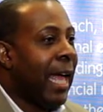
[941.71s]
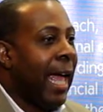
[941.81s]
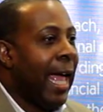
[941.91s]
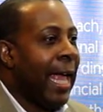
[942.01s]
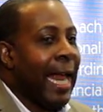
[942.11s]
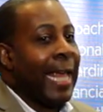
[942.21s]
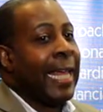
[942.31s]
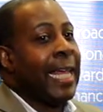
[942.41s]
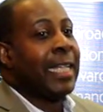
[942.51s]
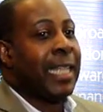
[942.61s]
And I
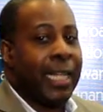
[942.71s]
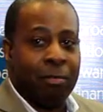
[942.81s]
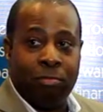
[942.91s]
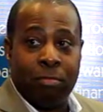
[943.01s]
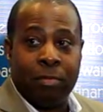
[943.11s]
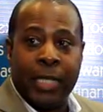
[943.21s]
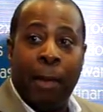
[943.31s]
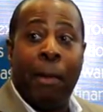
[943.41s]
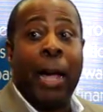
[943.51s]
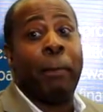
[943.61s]
hinted
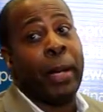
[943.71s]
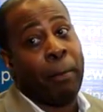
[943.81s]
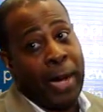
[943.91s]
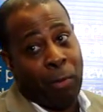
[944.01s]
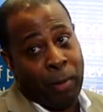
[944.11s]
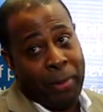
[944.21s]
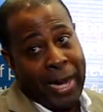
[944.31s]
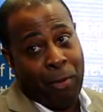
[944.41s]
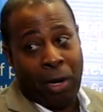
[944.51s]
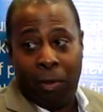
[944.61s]
there might be a problem with
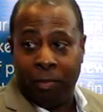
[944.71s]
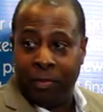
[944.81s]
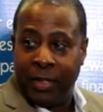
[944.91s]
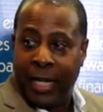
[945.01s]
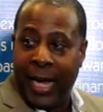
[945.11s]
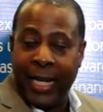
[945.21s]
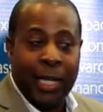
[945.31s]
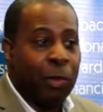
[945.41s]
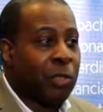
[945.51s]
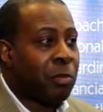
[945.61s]
payroll. And
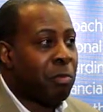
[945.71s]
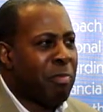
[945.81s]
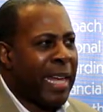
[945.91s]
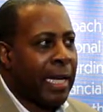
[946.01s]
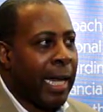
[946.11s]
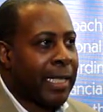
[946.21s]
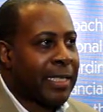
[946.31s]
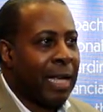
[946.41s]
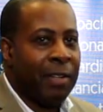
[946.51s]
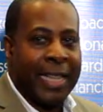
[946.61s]
he was making like
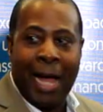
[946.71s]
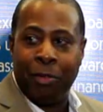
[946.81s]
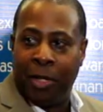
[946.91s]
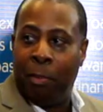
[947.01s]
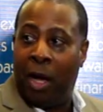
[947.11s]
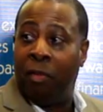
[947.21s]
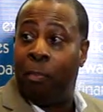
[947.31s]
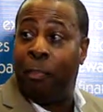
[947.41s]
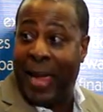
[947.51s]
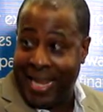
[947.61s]
7000 a
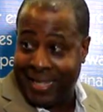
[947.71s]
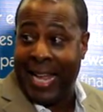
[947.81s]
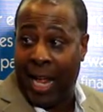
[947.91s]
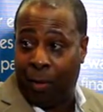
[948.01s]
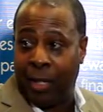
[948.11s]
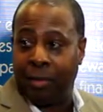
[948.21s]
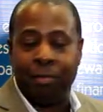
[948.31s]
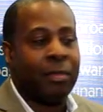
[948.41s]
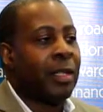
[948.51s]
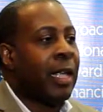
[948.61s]
month base out.
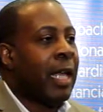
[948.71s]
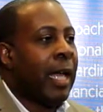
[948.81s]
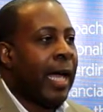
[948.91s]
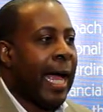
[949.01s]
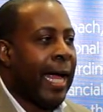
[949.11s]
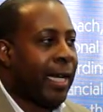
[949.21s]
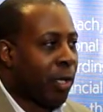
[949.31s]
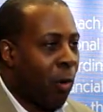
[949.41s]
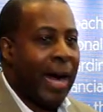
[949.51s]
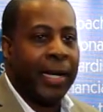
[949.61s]
I had
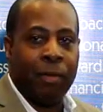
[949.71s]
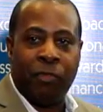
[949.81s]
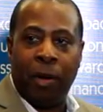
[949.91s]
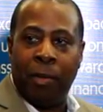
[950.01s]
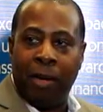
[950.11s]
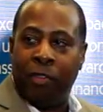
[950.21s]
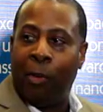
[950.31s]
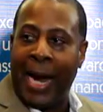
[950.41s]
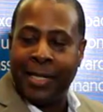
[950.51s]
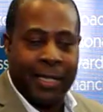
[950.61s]
acquired him from a uh,
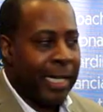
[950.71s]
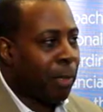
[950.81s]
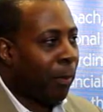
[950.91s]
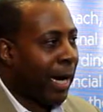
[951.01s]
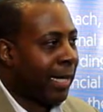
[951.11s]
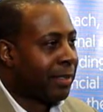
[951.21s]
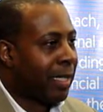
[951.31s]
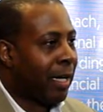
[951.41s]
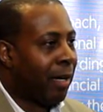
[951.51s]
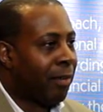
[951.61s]
Verizon Enterprise
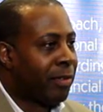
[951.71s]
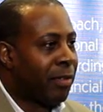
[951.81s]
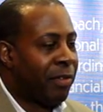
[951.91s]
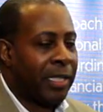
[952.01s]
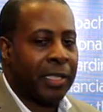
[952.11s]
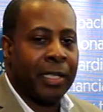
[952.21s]
uh, Division.